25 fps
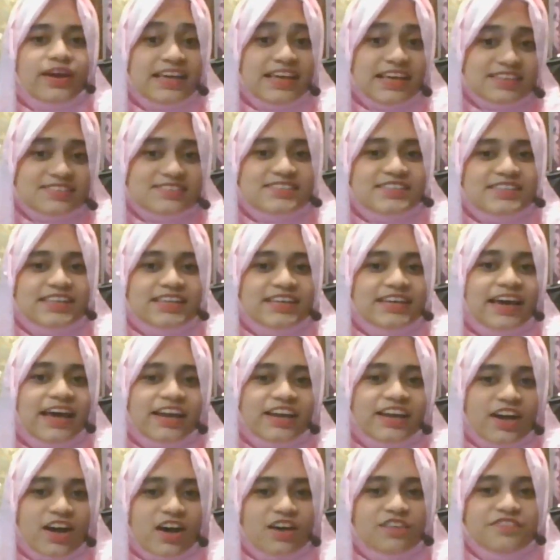easily
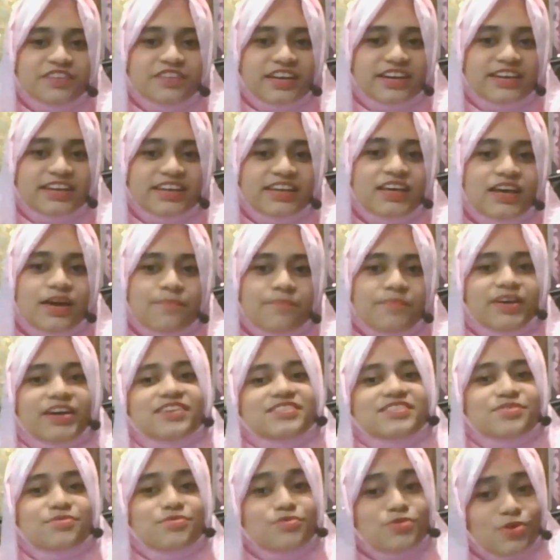and confidently
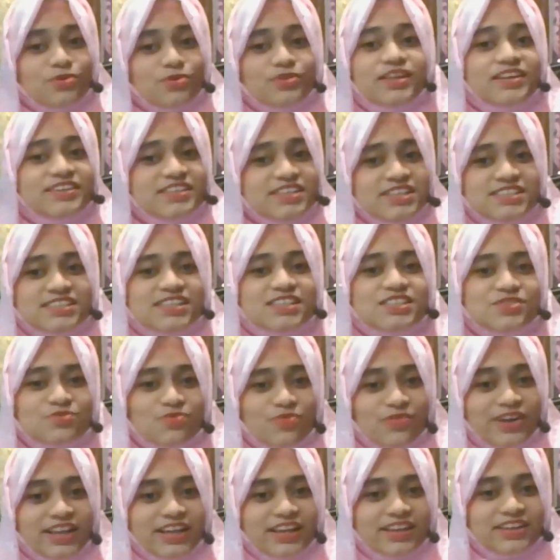because you know the details
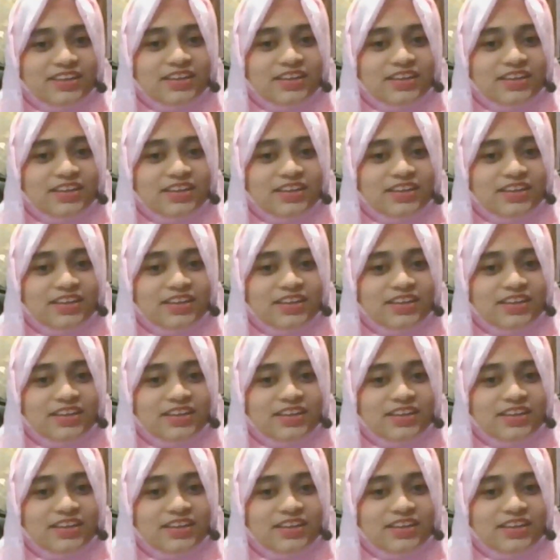well.